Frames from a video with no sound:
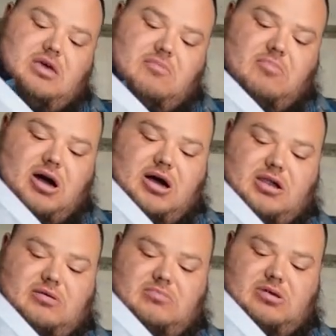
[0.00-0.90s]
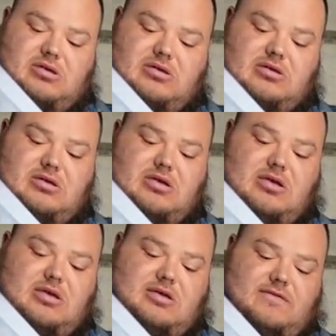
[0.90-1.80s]
bottom
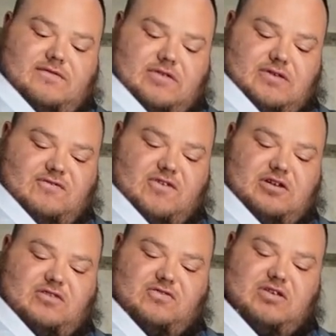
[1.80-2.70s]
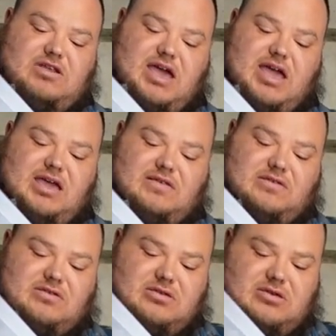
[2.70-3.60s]
for the first few days
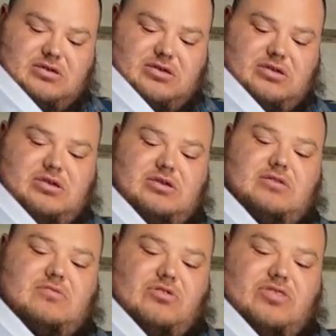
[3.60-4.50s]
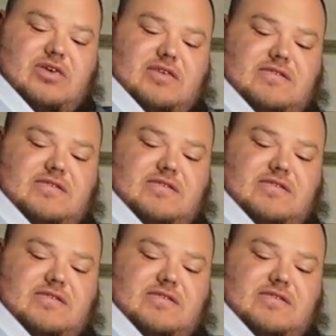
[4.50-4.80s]
with this